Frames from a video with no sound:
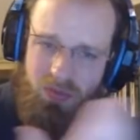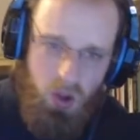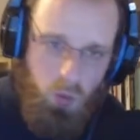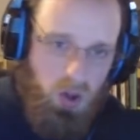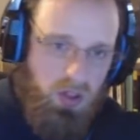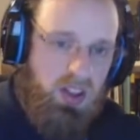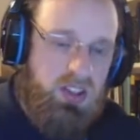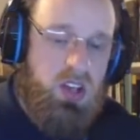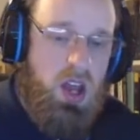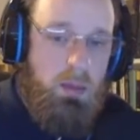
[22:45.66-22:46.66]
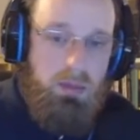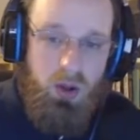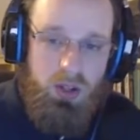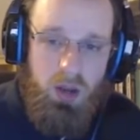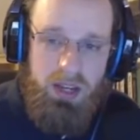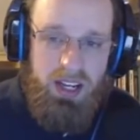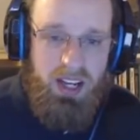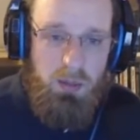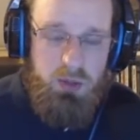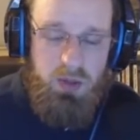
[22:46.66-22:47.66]
will this build help me
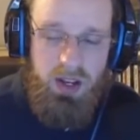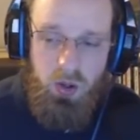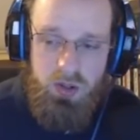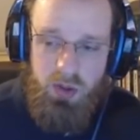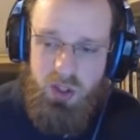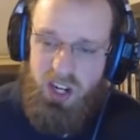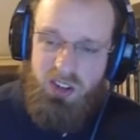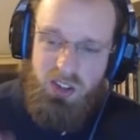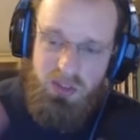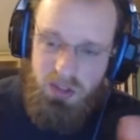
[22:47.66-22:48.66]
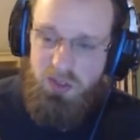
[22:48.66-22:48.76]
accomplish my goals for this character?